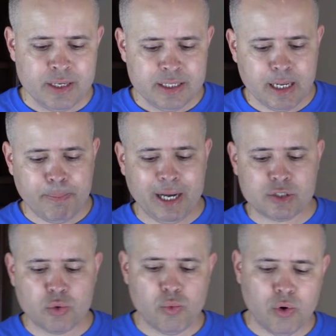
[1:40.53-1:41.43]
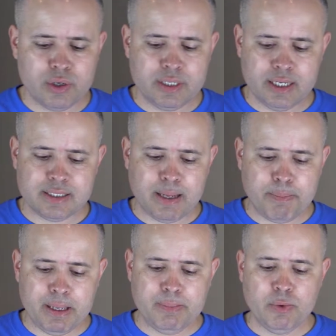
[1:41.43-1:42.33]
The apostle warned us that
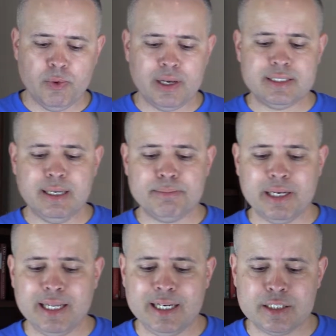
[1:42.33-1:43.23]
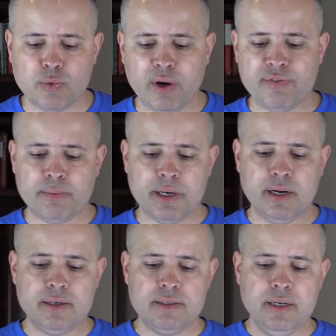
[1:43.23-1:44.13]
people will attempt to lead us away from
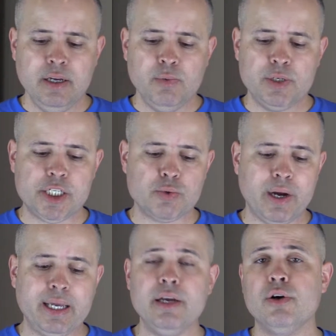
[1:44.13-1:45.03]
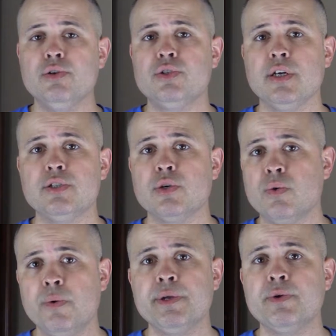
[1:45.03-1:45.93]
God, which is why he urged us to
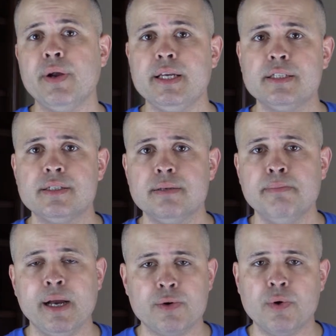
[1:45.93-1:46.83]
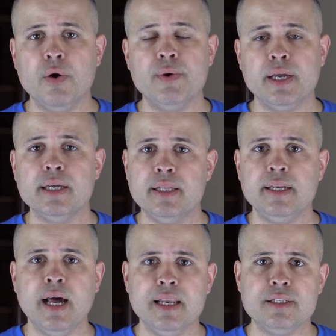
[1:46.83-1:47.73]
grow in grace by growing in the
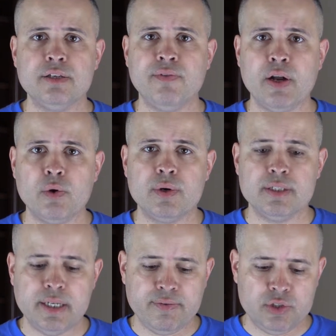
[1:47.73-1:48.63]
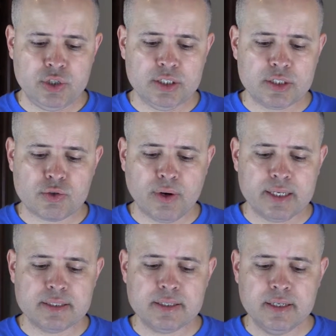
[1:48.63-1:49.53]
knowledge of our Lord and Savior Jesus
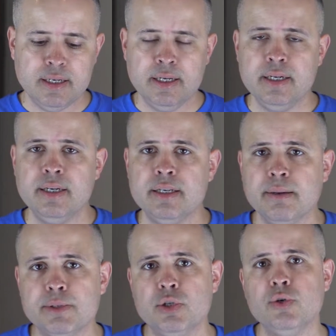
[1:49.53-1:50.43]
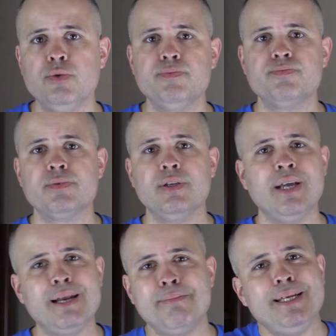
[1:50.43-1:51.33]
Christ. Number two, you
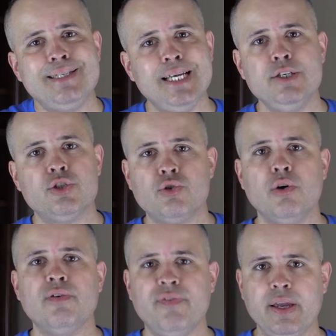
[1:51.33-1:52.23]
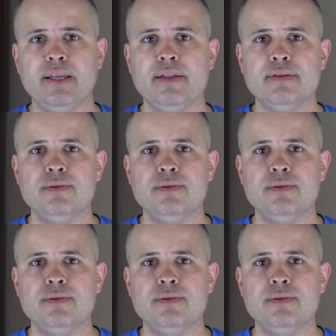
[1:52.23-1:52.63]
got to maintain your strong faith.